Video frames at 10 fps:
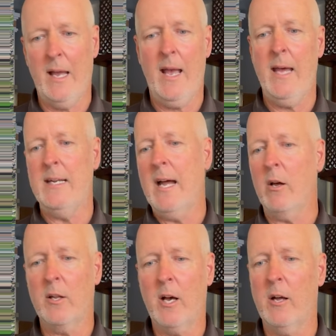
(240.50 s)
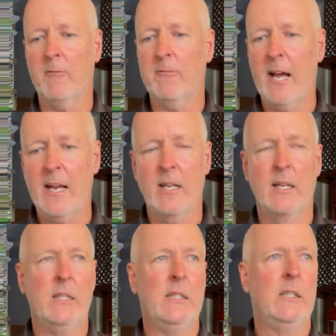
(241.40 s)
heading out on a flight
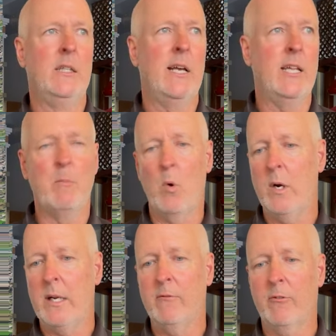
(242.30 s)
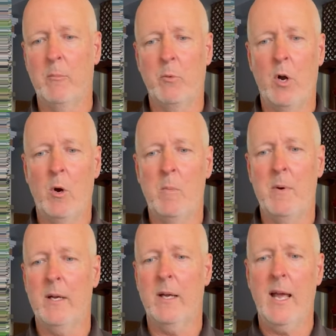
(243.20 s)
in the morning from Rome
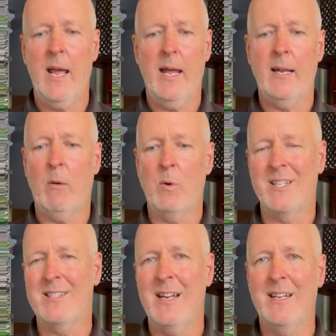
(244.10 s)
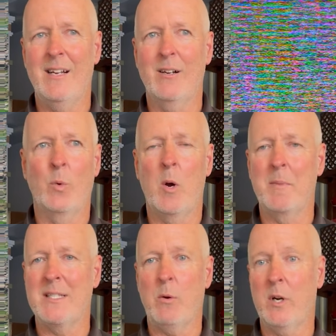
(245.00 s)
and I want to stay near Rome
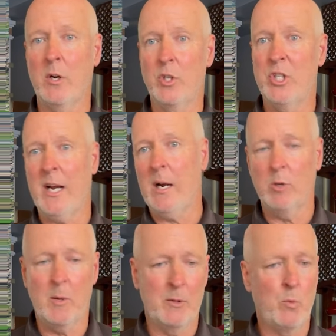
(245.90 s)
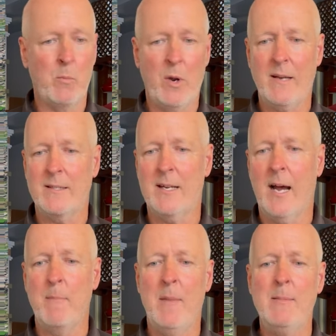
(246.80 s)
because I want to go check out Rome one last
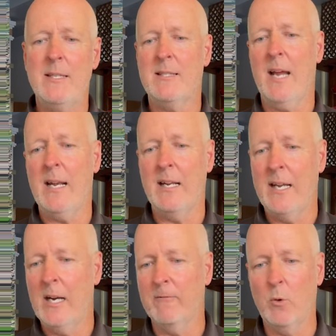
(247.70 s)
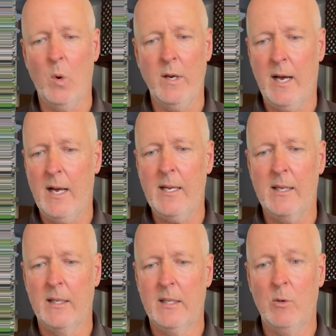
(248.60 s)
time. Maybe staying in here for one night
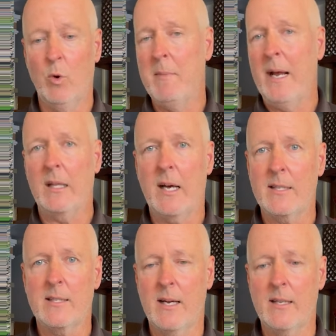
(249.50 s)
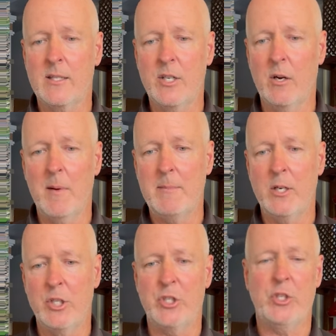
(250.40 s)
would make a lot of sense. You know, maybe
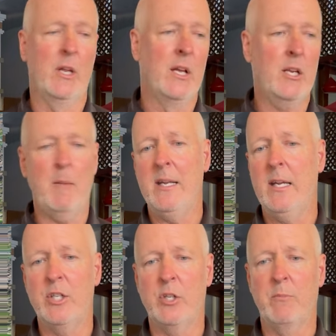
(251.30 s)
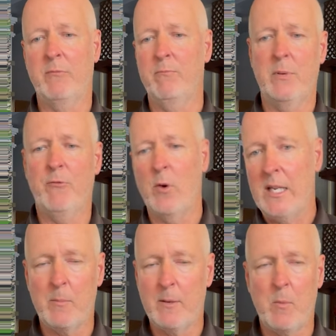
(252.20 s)
you're just coming in just before you
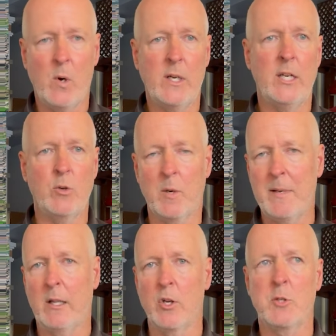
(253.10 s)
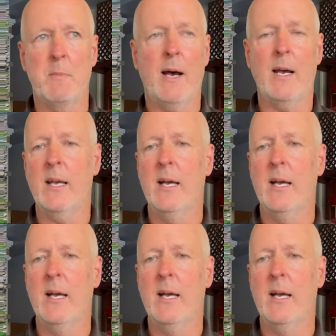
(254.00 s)
leave in the morning and you want to be close by